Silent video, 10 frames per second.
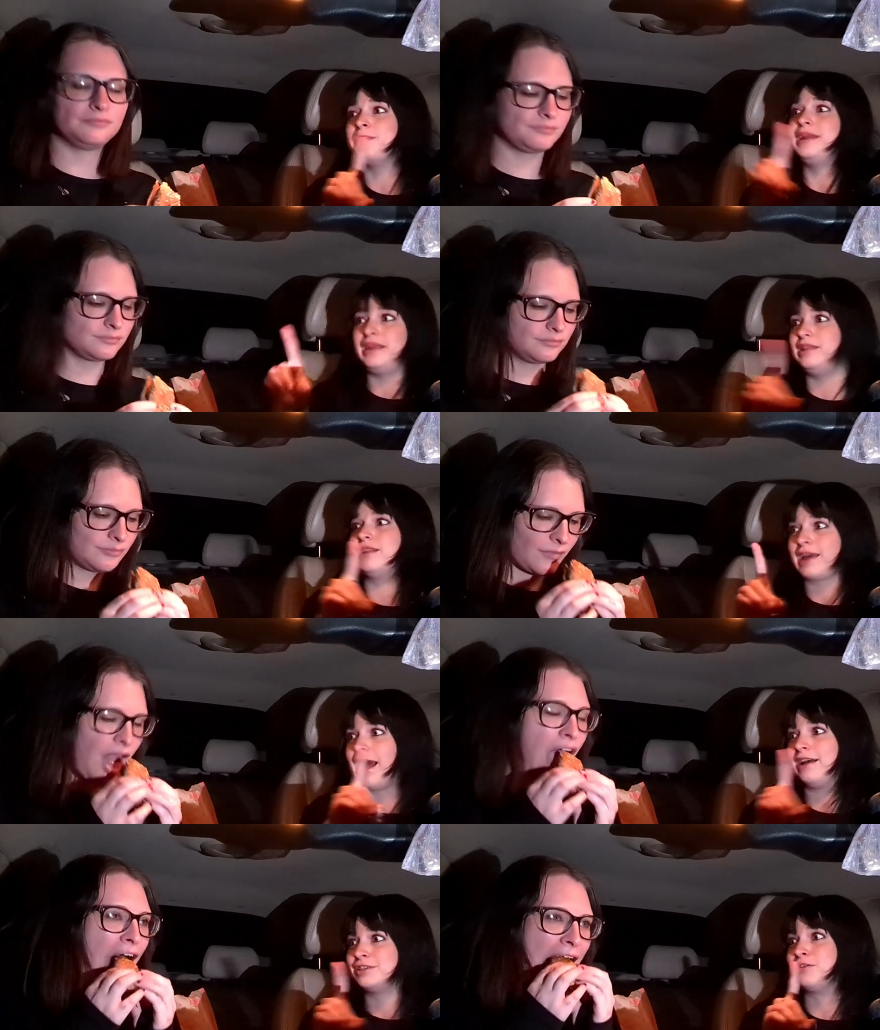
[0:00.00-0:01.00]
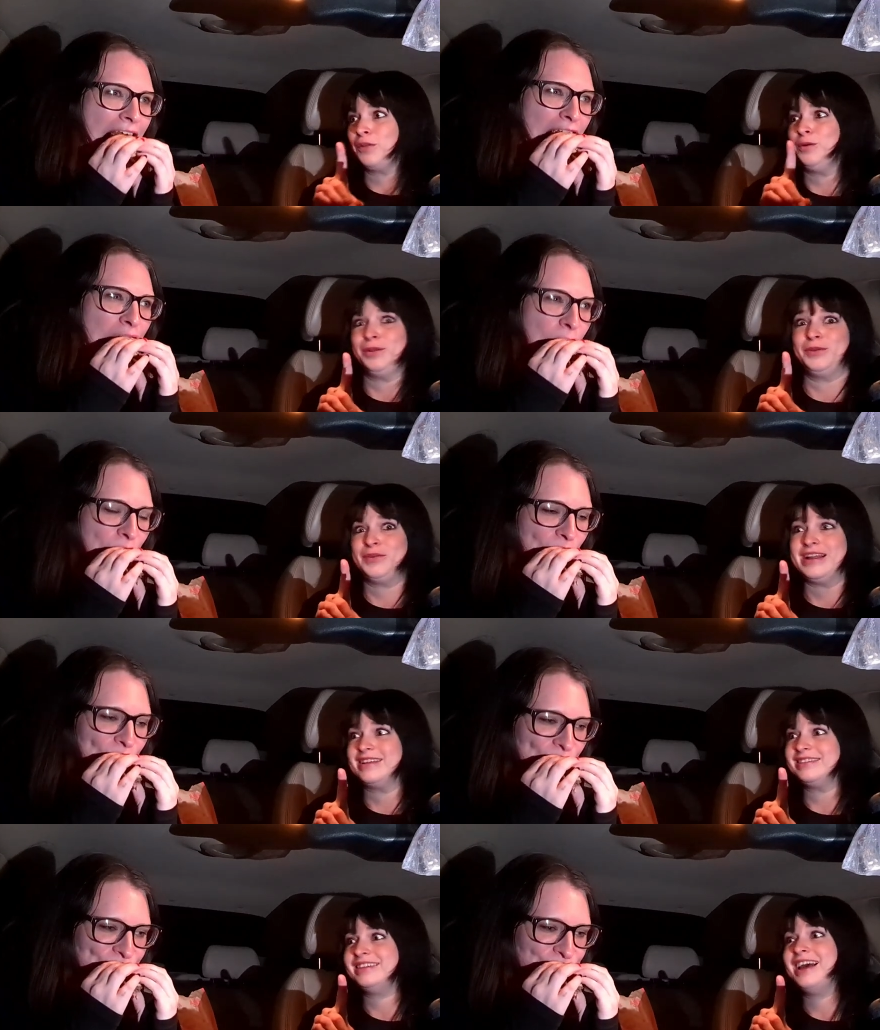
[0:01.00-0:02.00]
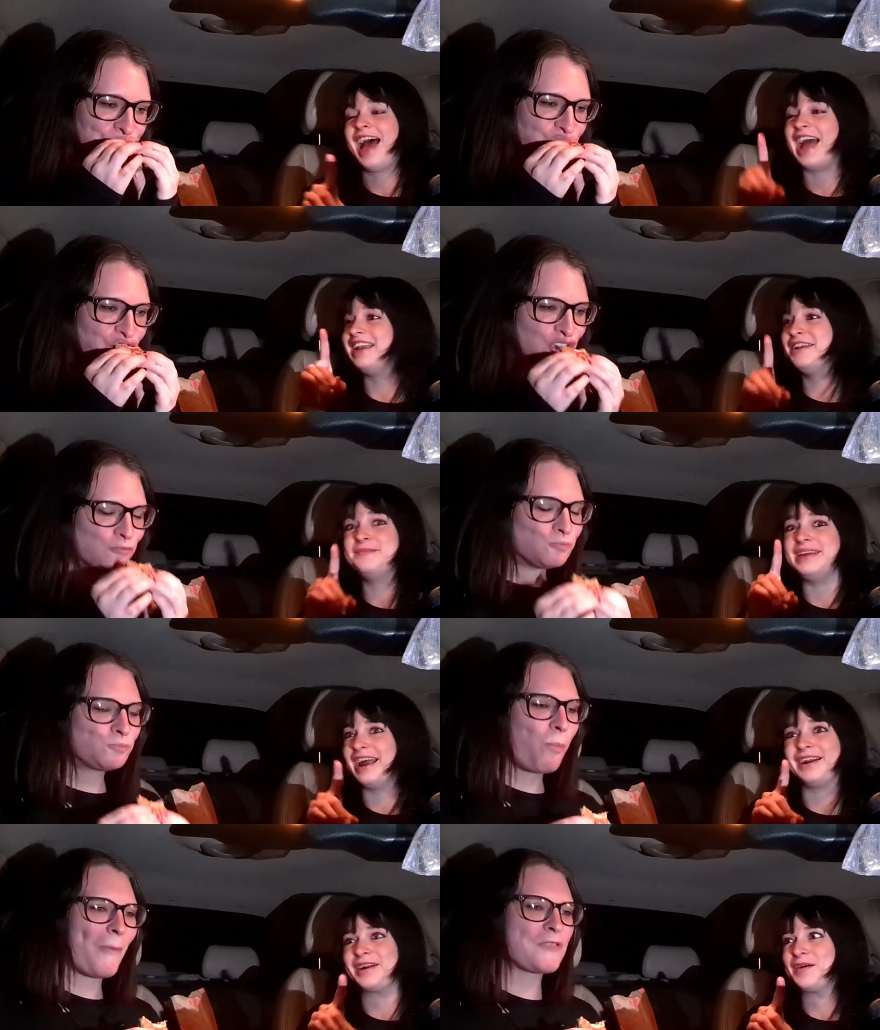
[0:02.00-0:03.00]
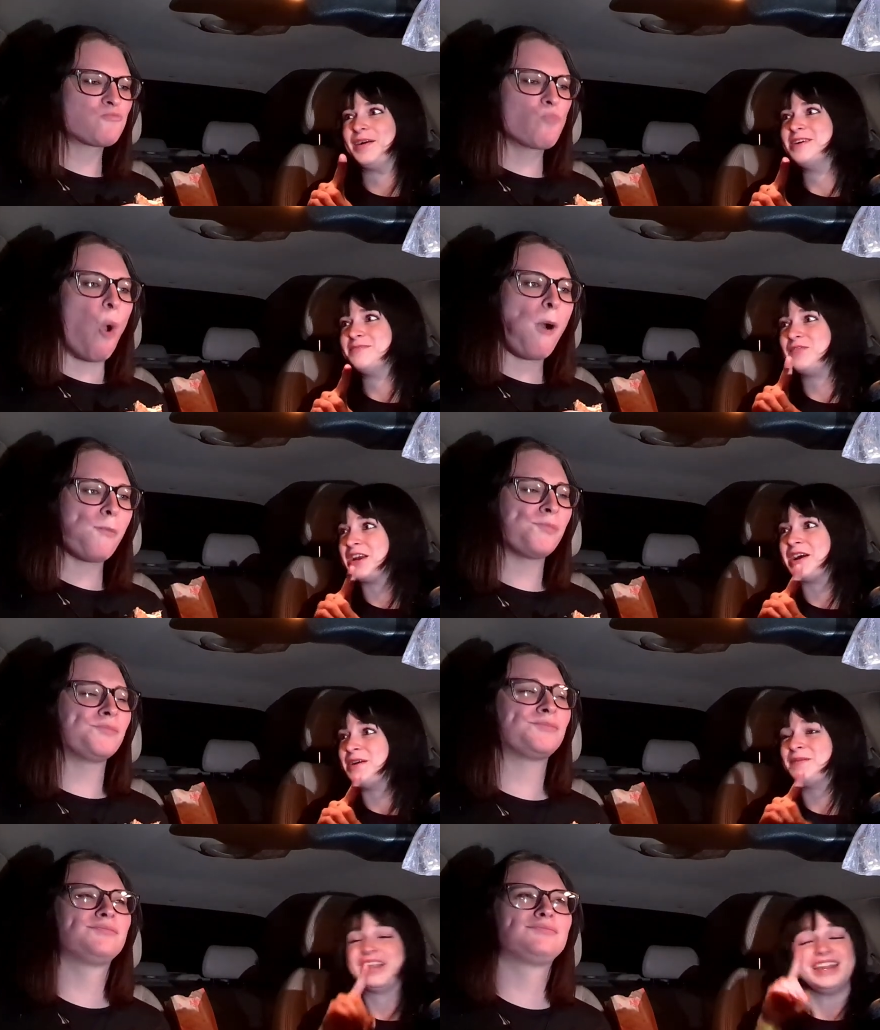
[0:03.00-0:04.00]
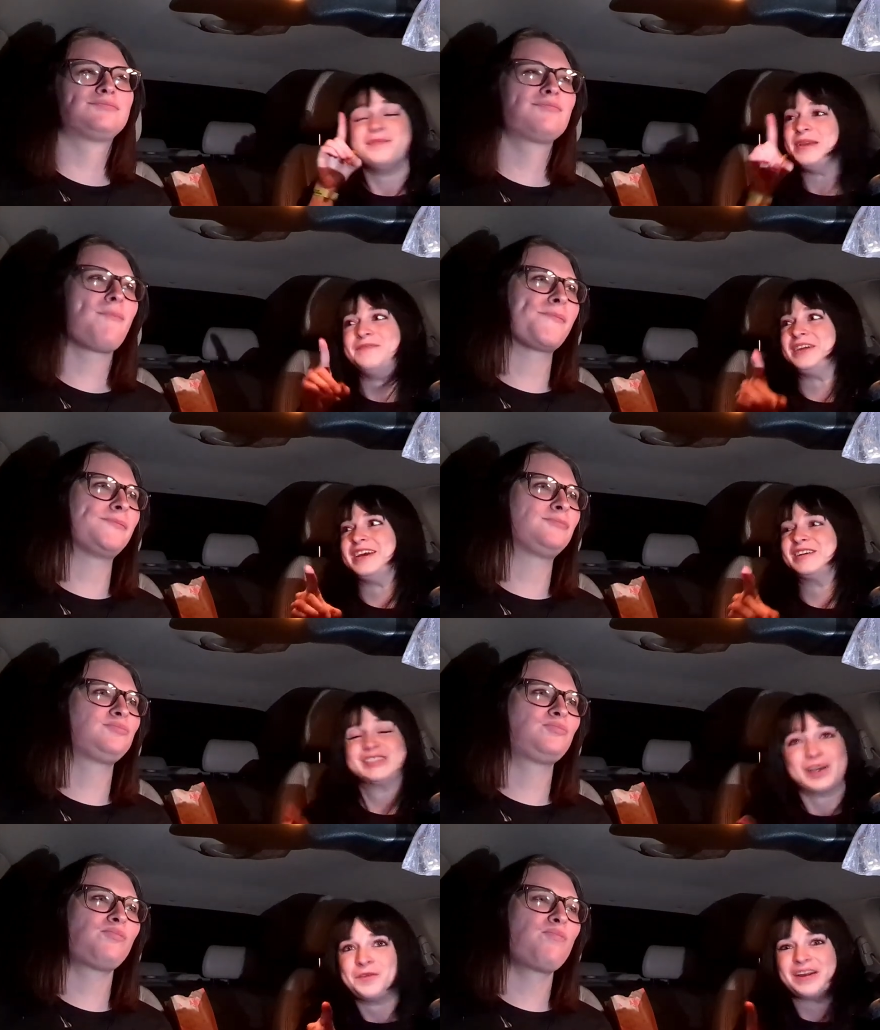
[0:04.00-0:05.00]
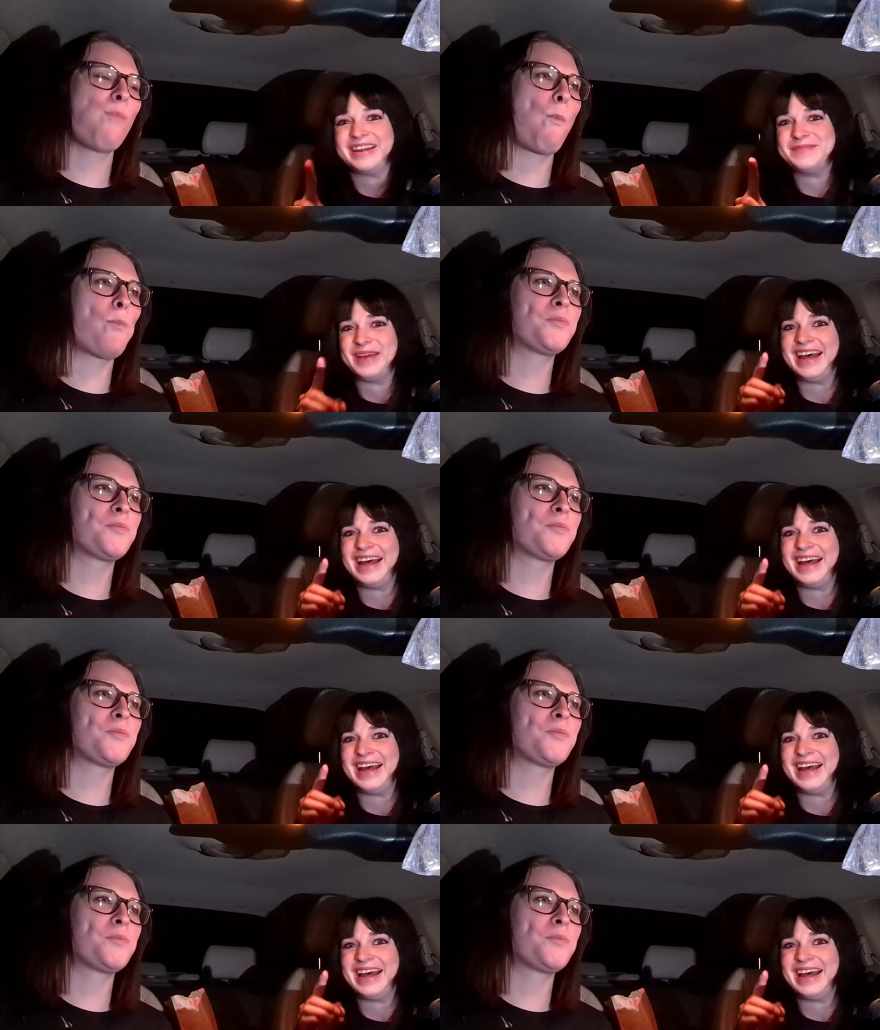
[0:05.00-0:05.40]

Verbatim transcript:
Speaker 1: meeting the cast of Lord of the Rings. I need to meet Aragorn. Vigo, I need to meet Vigo so fucking